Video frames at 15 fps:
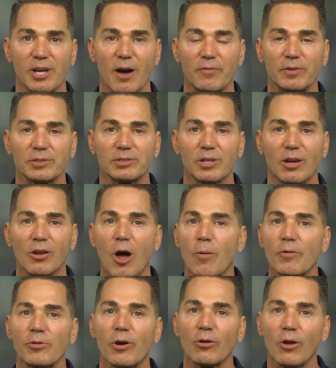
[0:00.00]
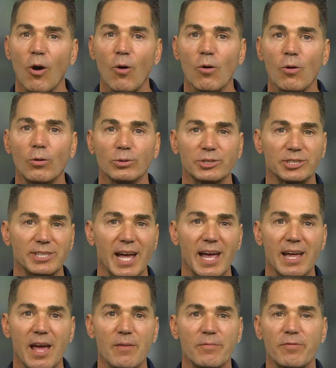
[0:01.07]
office, along with our local,
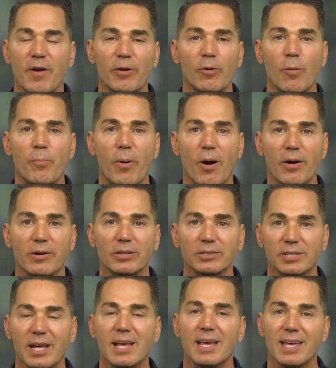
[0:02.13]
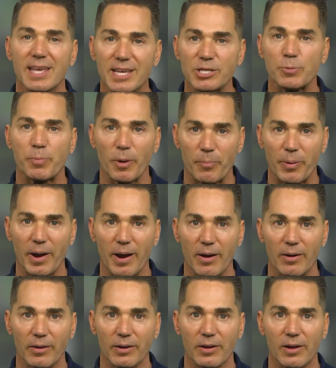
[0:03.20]
state, and federal partners, is
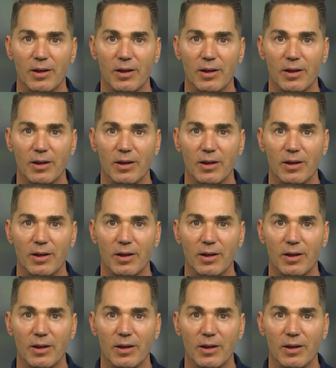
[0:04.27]
prepared.